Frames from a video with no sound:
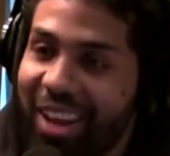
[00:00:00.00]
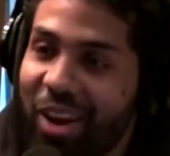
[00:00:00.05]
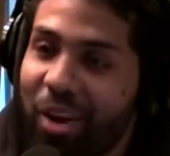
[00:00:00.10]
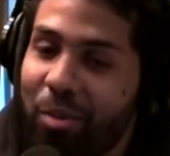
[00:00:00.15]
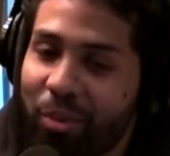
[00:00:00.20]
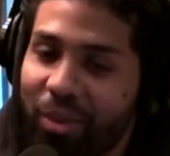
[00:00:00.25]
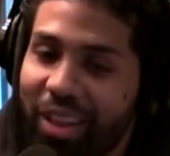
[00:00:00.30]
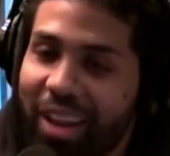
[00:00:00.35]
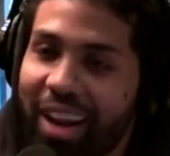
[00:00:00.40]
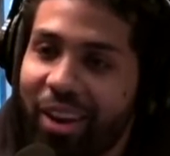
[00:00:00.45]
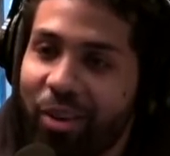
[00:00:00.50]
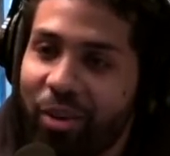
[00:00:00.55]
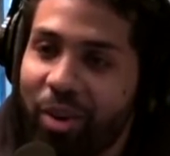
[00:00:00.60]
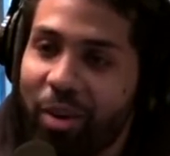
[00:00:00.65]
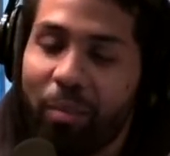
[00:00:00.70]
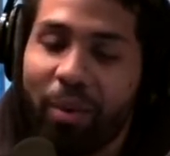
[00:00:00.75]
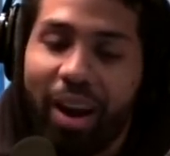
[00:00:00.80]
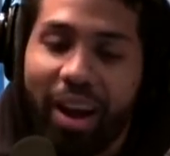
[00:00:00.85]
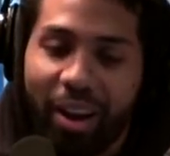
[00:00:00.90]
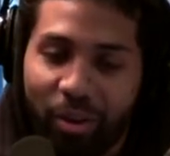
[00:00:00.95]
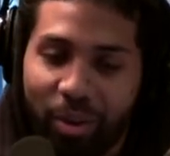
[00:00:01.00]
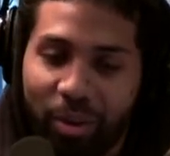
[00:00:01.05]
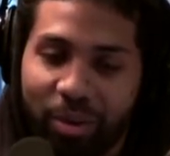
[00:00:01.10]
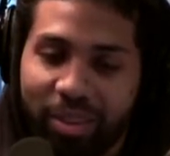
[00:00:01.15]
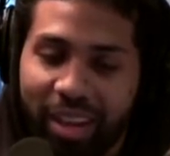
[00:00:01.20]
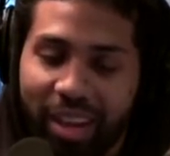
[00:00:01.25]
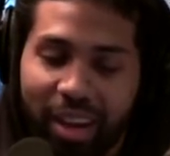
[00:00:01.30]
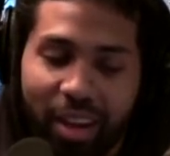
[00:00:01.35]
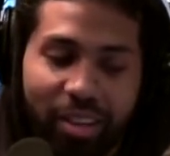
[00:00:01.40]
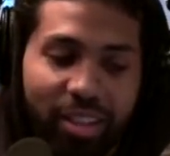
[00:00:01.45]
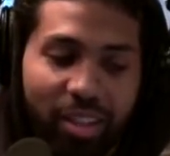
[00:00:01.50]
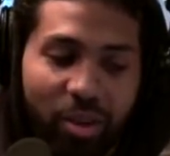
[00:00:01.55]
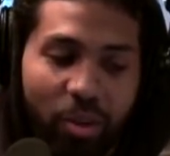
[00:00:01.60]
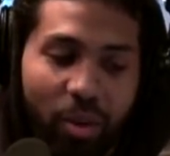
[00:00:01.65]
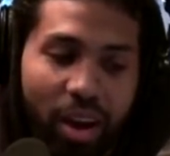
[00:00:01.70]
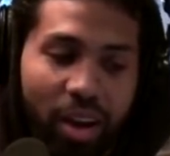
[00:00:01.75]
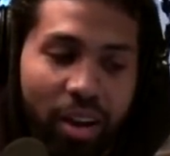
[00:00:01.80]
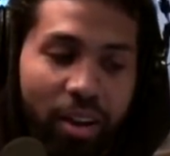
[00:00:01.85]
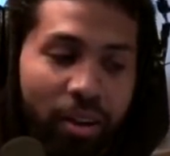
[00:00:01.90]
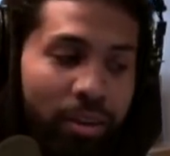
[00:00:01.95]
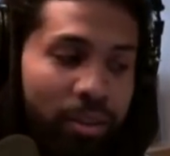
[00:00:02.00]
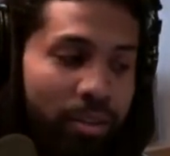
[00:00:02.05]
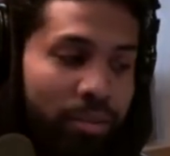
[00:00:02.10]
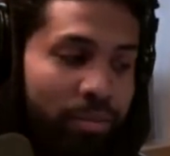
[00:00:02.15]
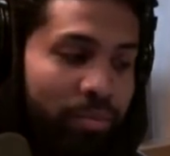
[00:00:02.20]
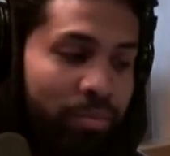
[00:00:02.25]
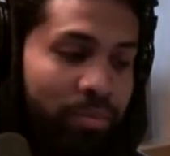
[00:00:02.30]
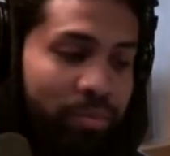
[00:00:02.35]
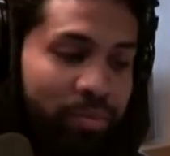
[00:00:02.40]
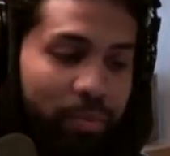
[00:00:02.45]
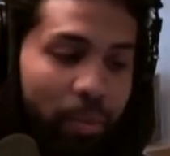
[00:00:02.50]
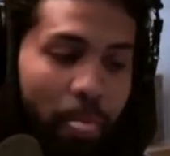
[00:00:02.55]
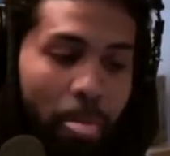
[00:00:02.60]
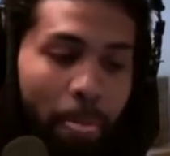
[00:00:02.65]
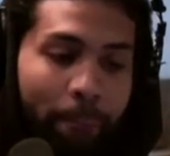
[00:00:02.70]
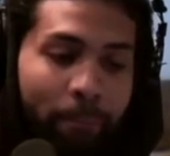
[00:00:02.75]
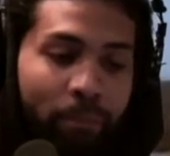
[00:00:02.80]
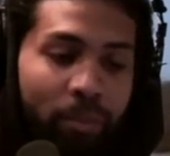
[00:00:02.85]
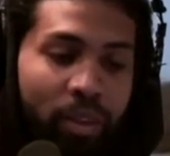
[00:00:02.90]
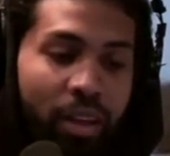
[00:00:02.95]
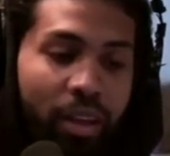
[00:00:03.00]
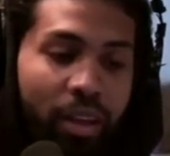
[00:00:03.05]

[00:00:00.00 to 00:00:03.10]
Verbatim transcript: It's terrible uh-oh. that I agree, but I agree with that. I'll tell you why.